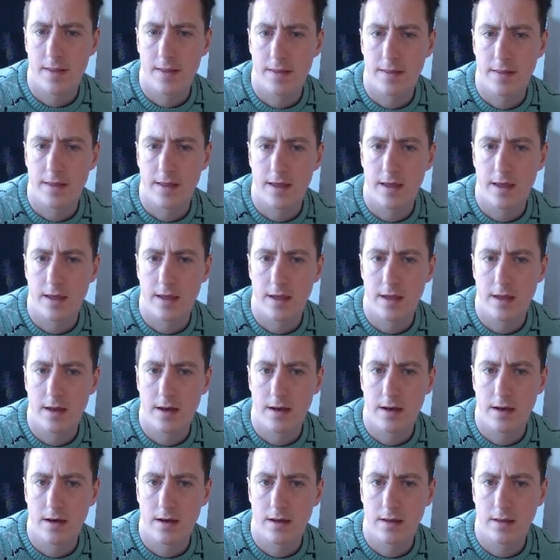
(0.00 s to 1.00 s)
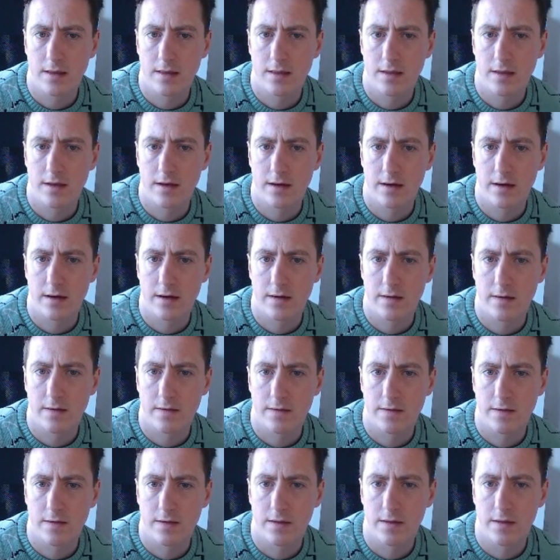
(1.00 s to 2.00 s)
Then
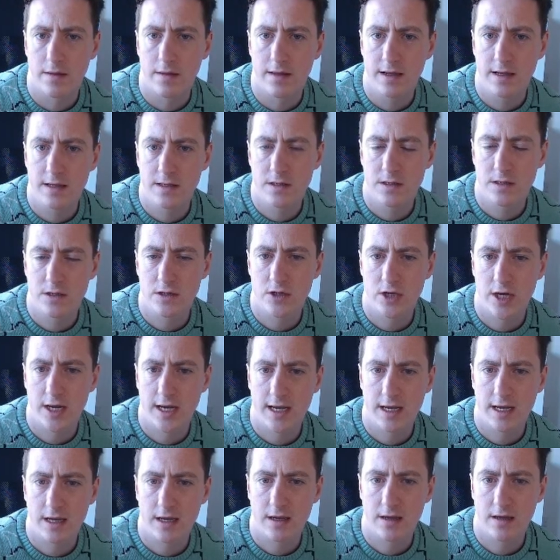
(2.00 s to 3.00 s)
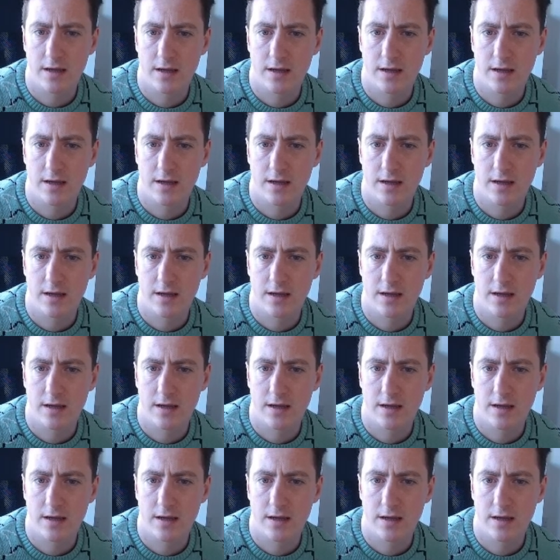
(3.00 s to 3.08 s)
there's this check.